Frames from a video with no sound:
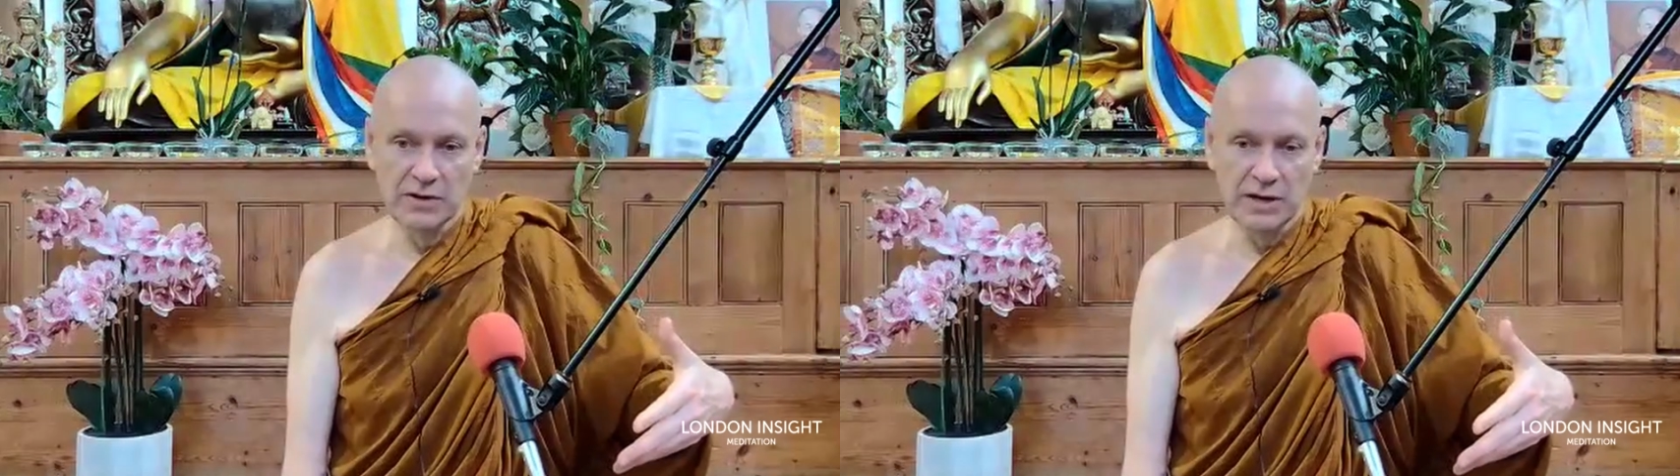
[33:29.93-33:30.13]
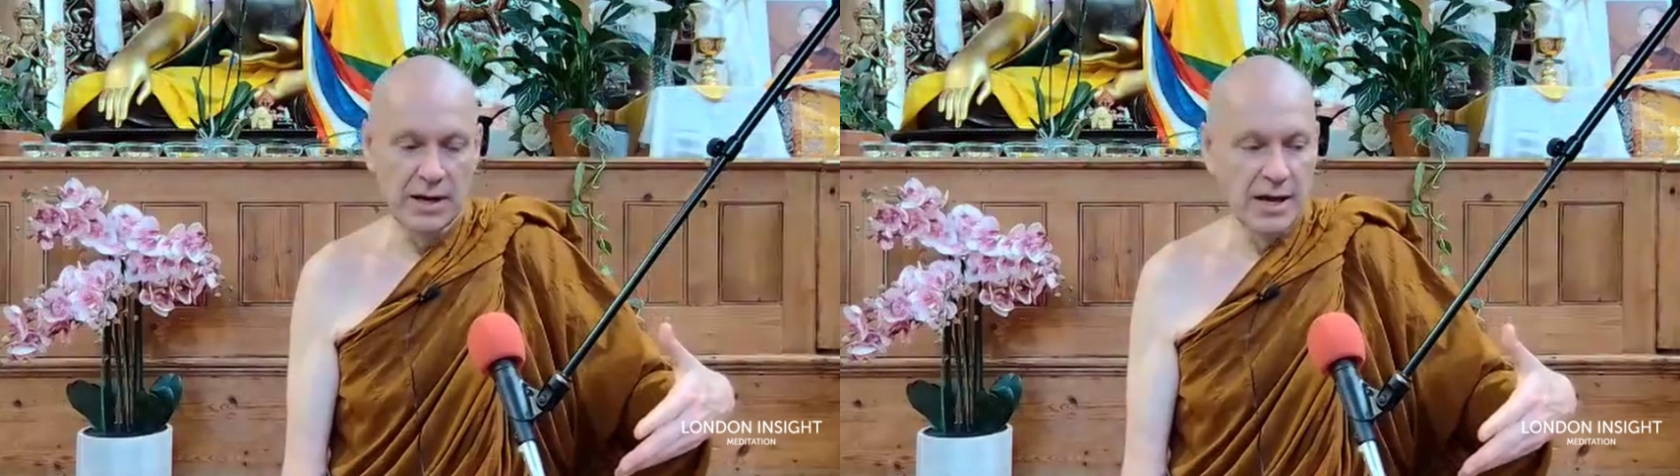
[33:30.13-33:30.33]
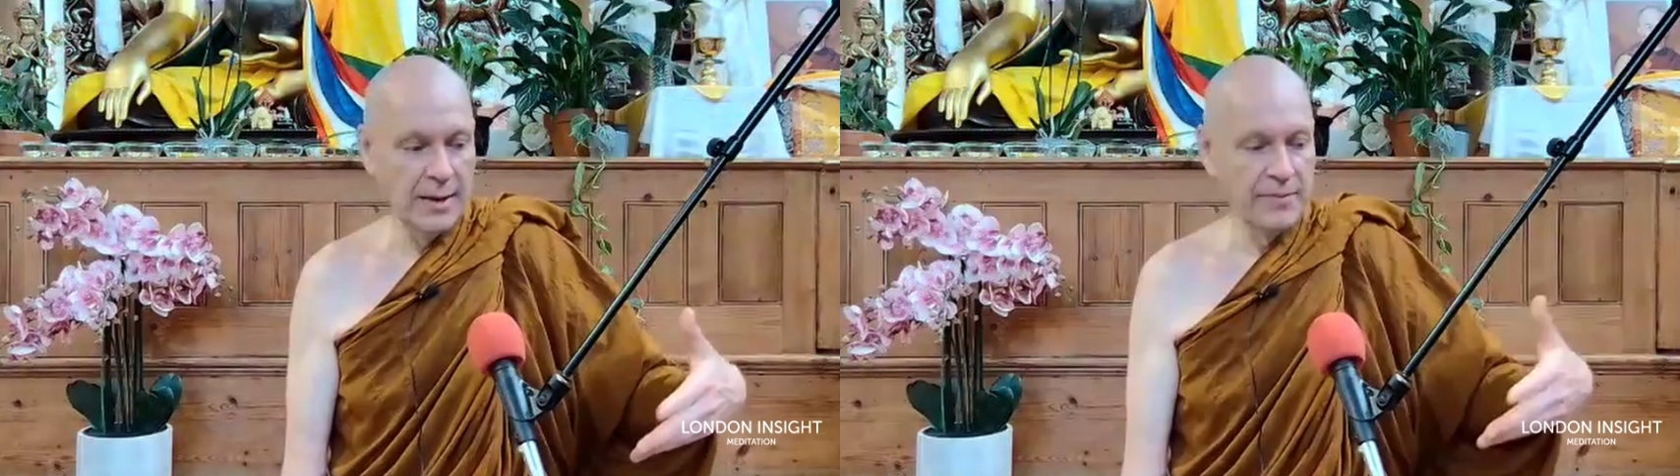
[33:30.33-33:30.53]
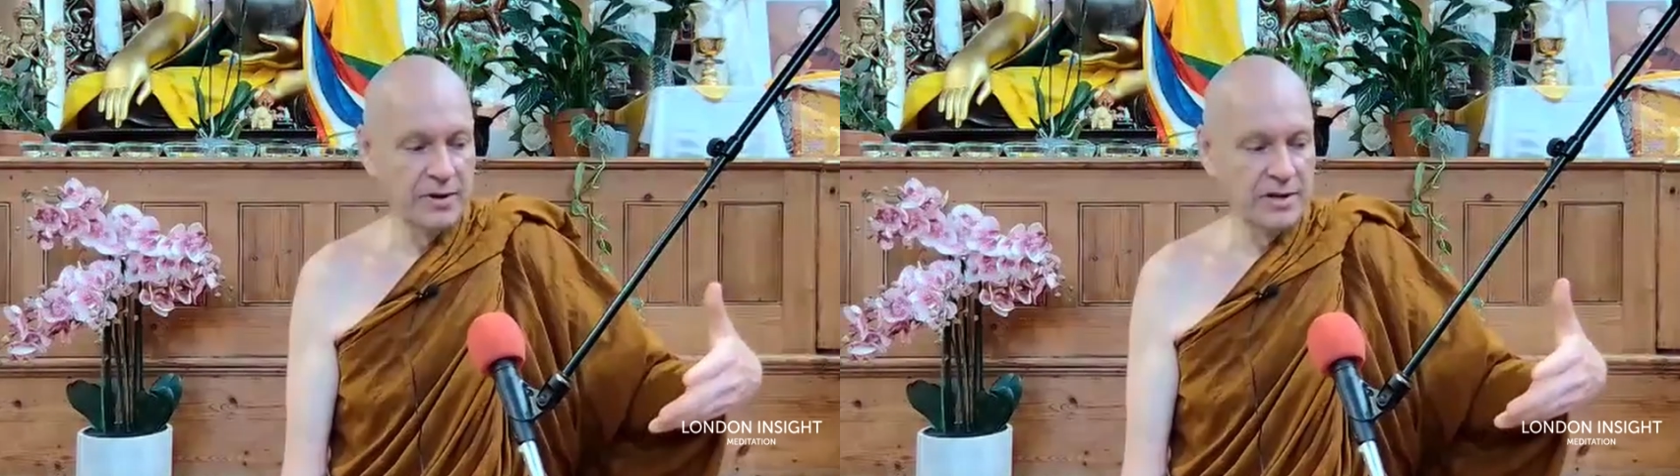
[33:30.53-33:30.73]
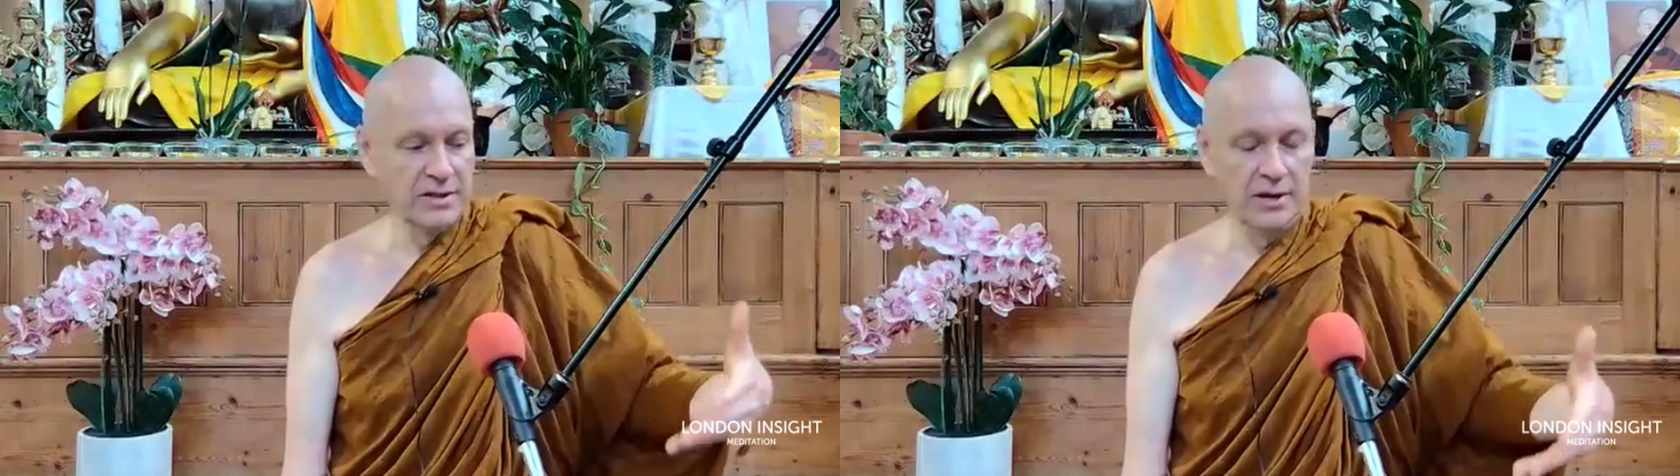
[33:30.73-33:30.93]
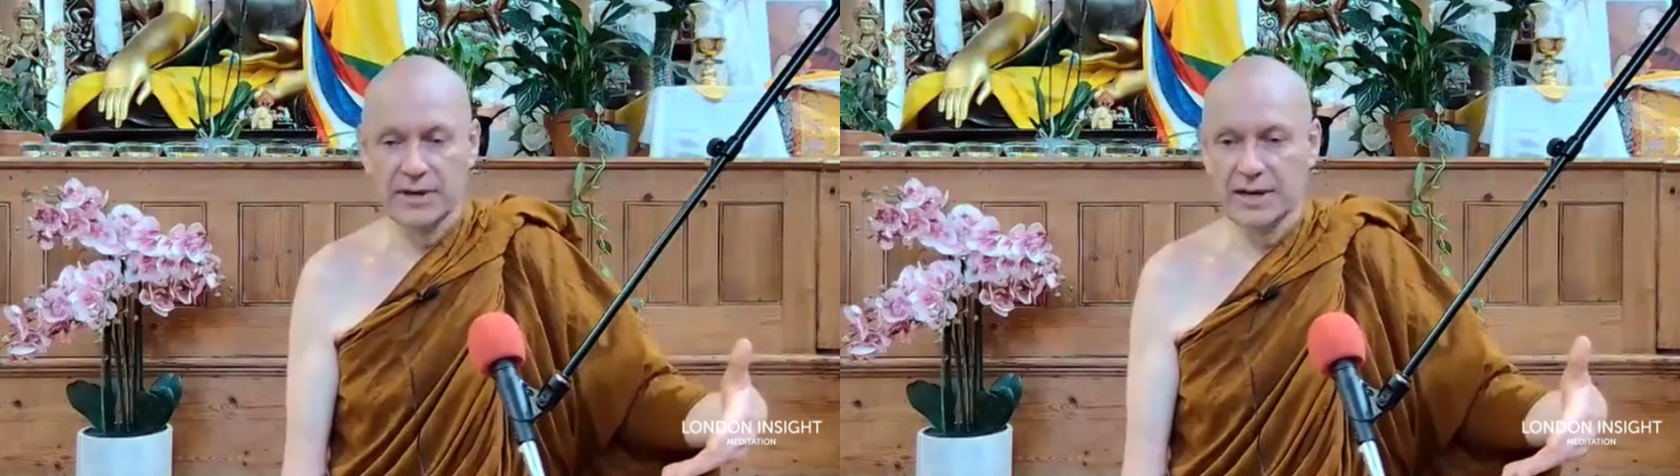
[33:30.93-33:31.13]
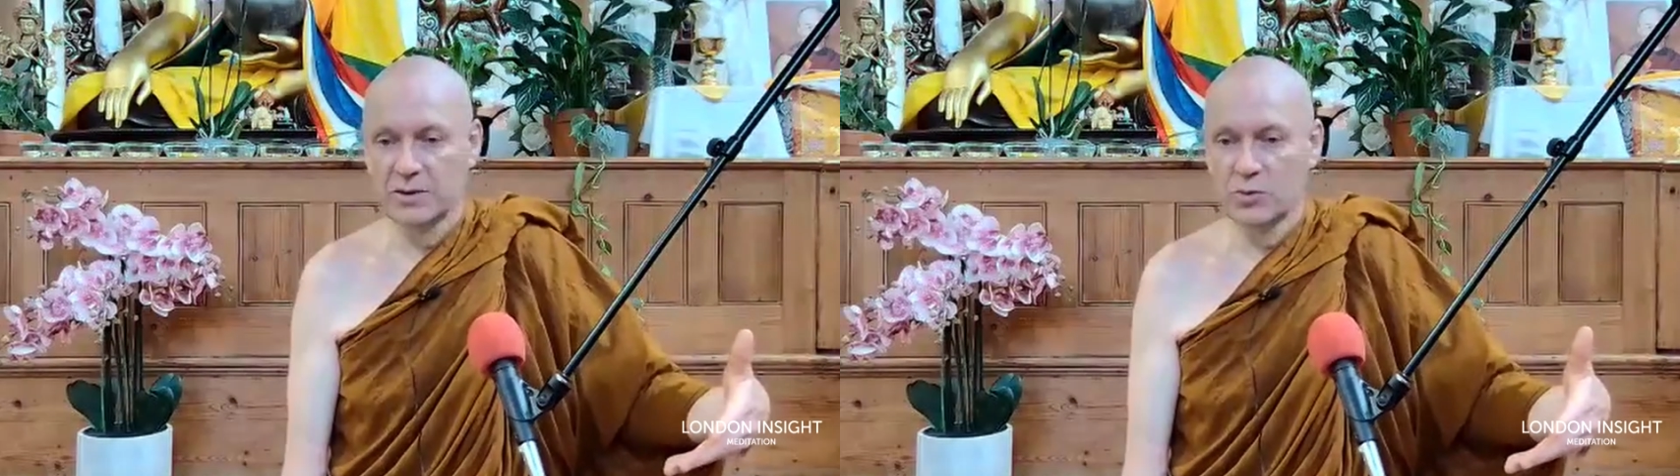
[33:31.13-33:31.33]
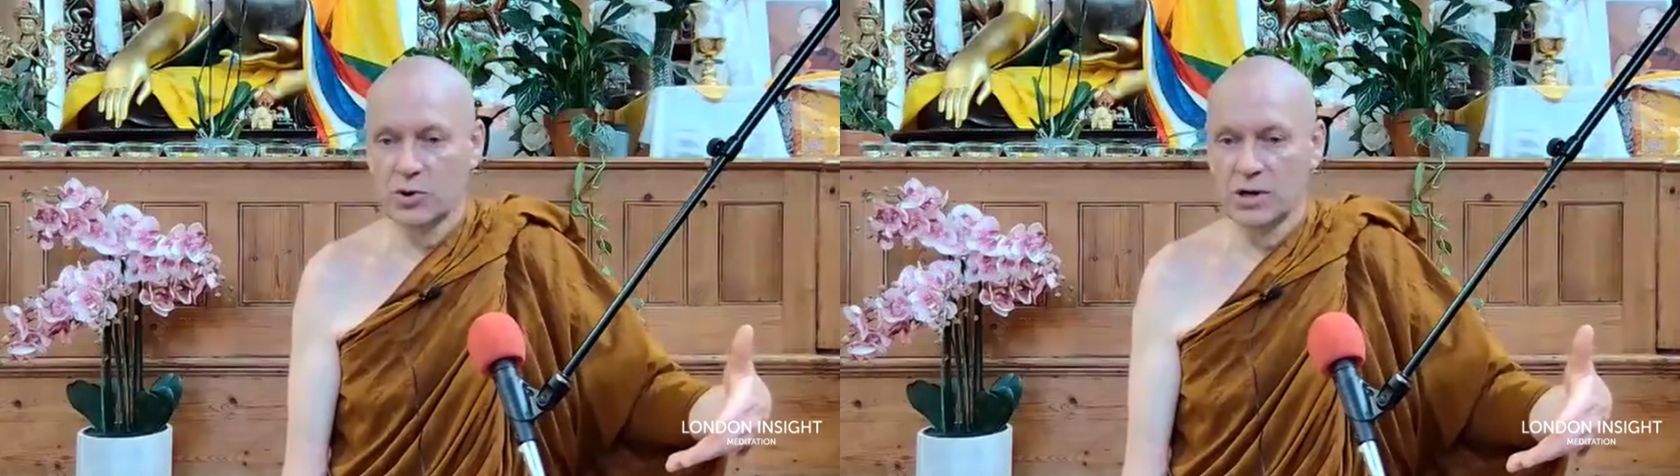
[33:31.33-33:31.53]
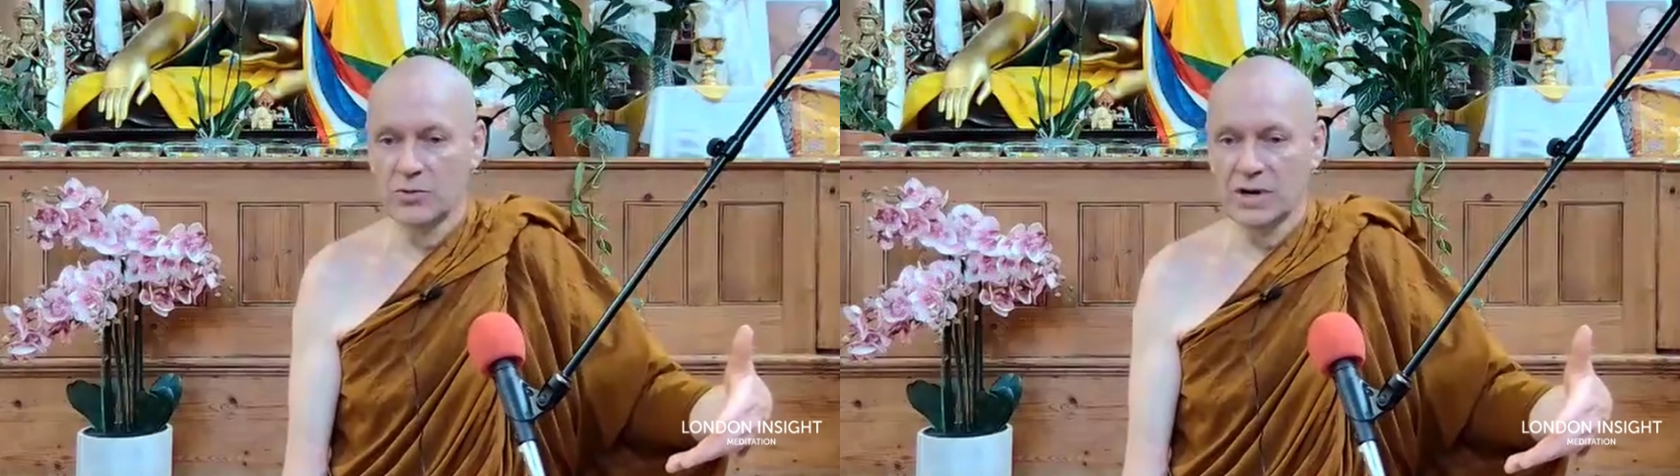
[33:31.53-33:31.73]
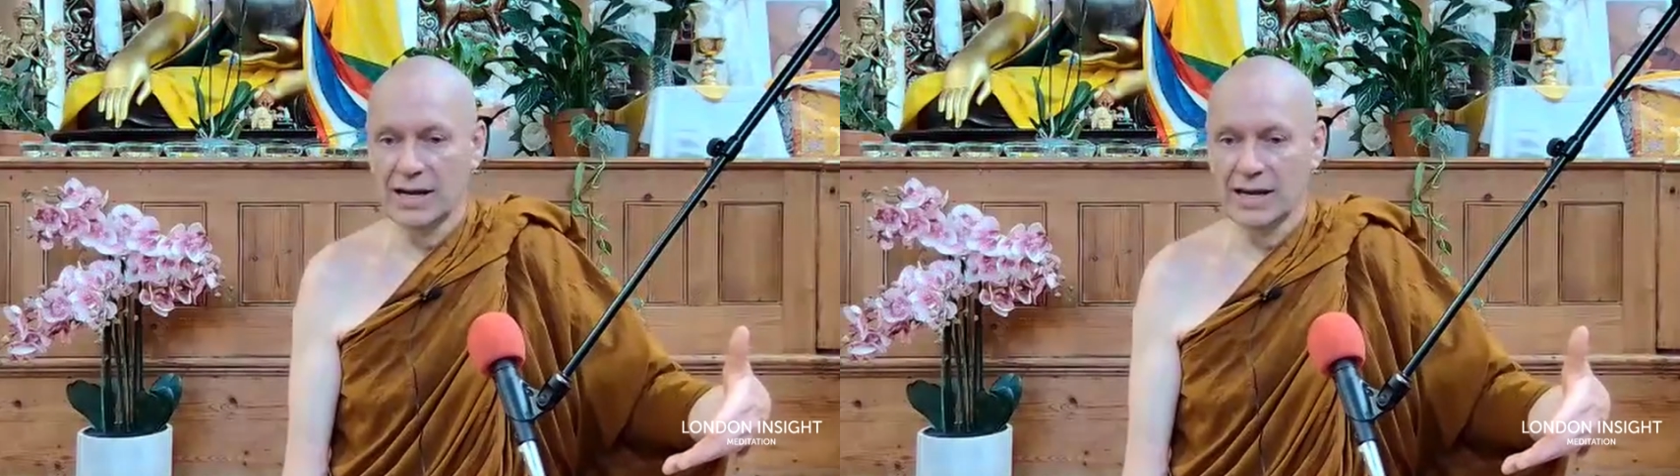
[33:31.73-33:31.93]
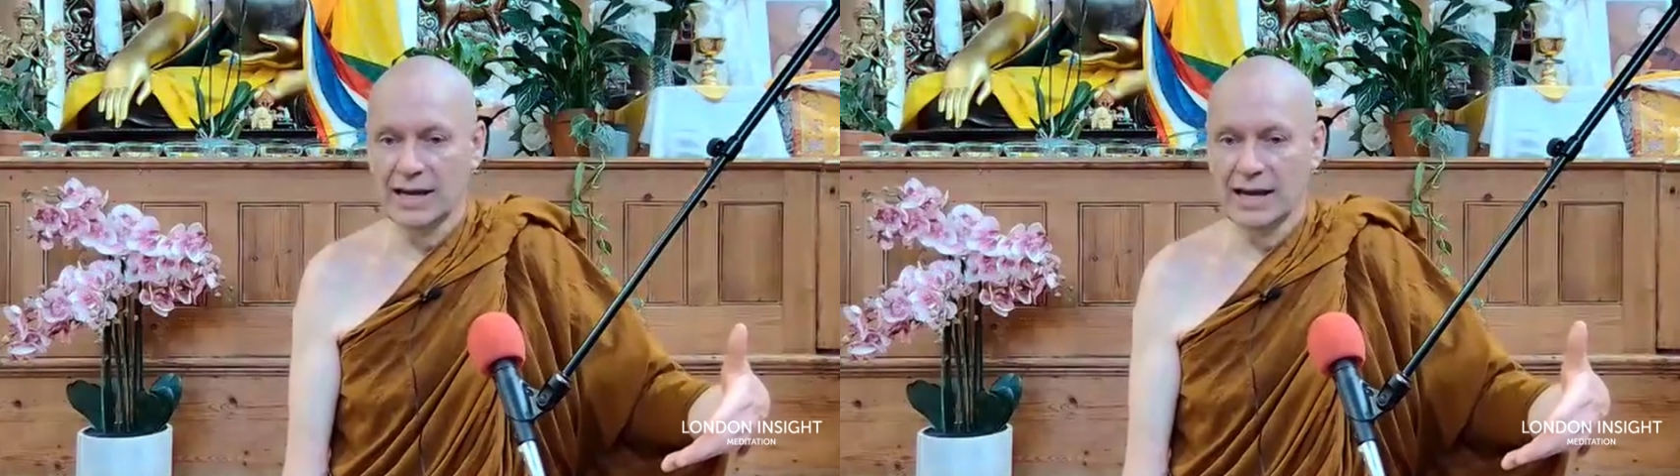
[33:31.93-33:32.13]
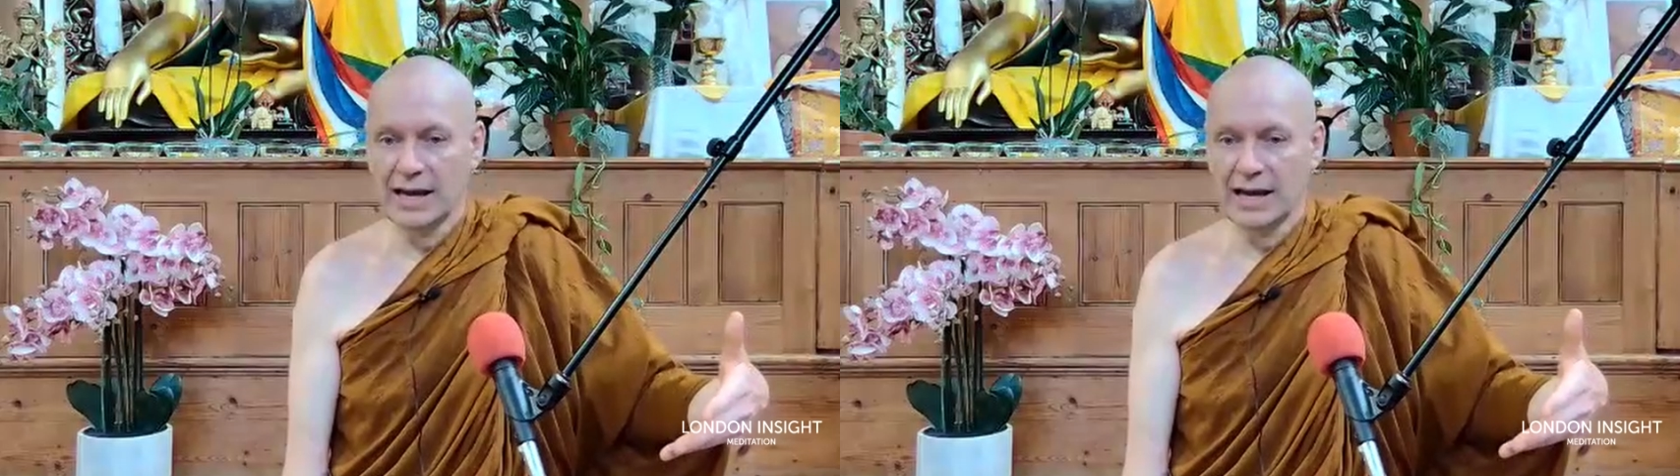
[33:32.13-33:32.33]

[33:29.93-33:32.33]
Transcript: and because nothing in the world really